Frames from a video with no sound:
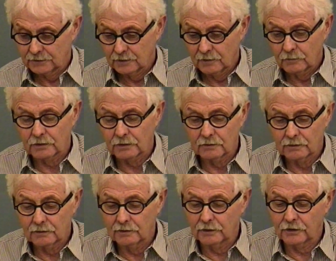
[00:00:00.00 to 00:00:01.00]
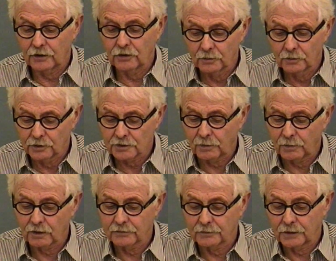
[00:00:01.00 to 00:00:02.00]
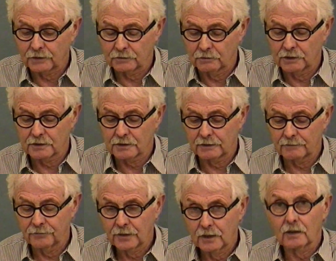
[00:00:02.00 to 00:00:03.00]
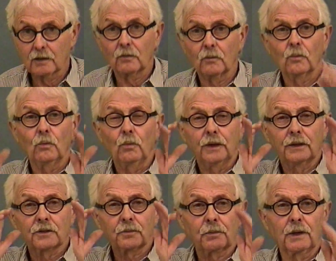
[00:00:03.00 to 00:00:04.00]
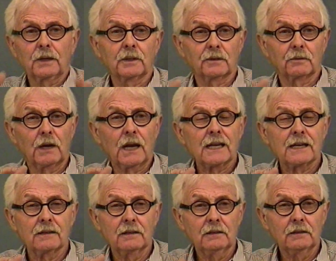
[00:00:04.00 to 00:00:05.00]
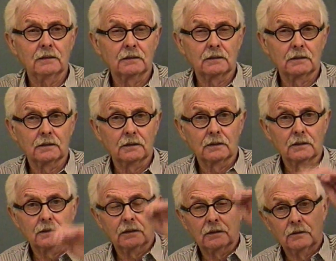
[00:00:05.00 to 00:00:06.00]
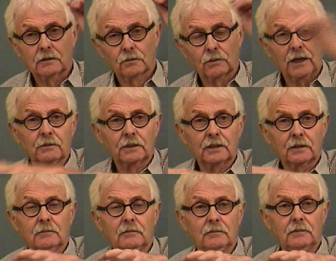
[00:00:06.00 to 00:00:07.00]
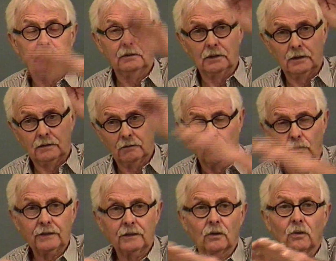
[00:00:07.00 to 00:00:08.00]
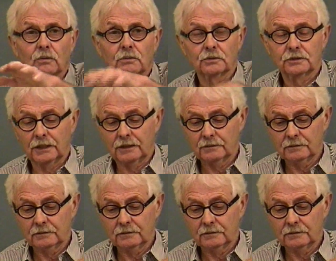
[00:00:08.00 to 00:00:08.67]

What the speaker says: But the humorous part about it was that in the spring when it rained, the rain would come, wet the whole road down,